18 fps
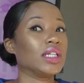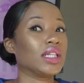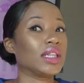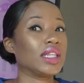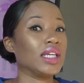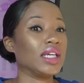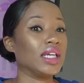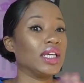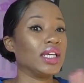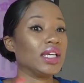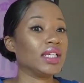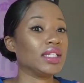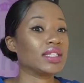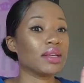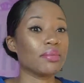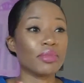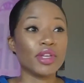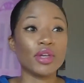thinking
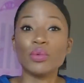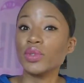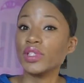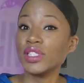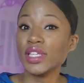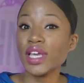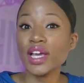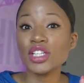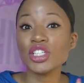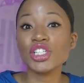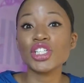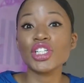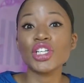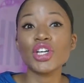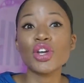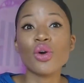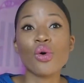something was sketchy,